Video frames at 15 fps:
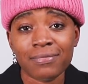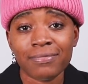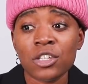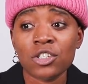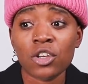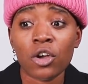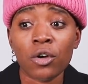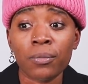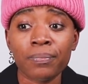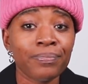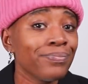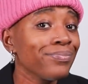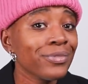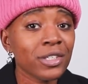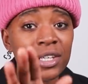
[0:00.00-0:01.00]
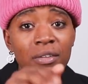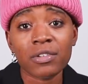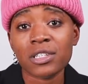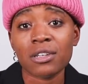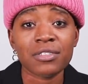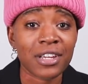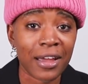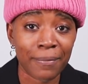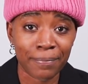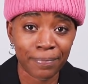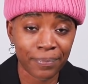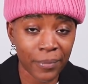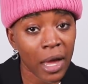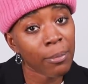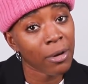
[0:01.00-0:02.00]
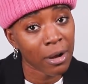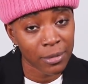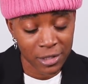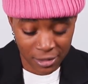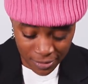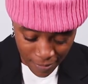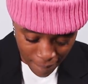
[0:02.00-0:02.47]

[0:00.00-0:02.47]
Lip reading: So give yourself time, I promise.